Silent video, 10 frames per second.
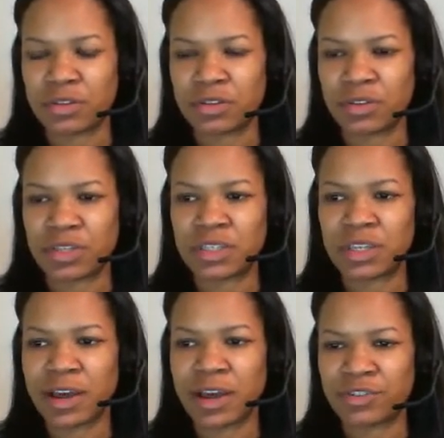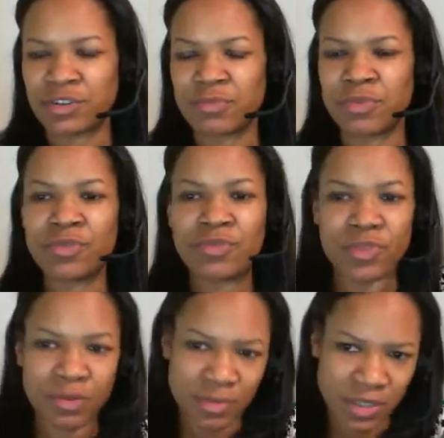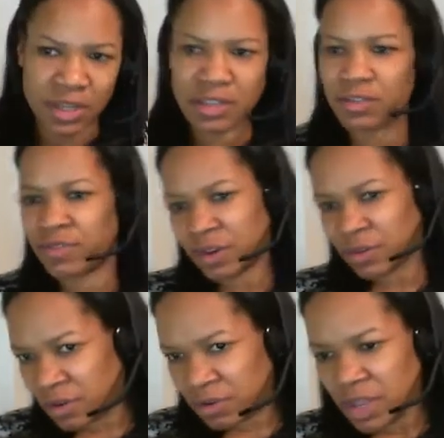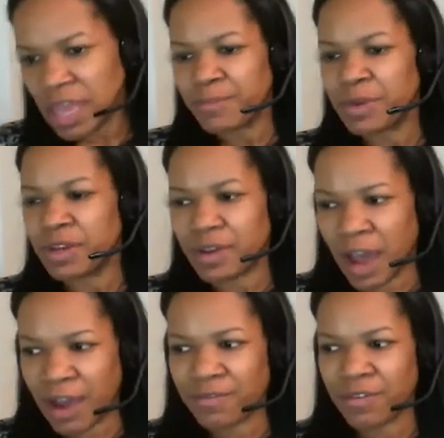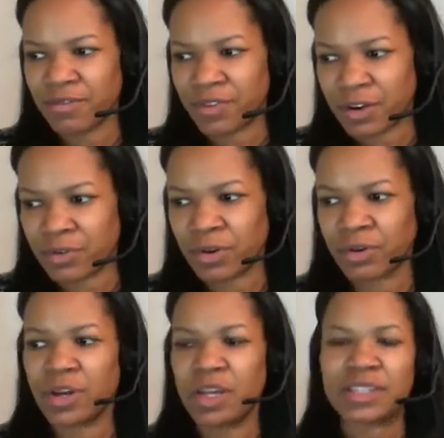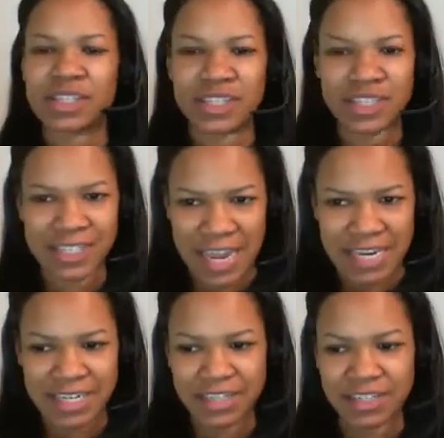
So this allows you to move from state to federal, but not from federal to state.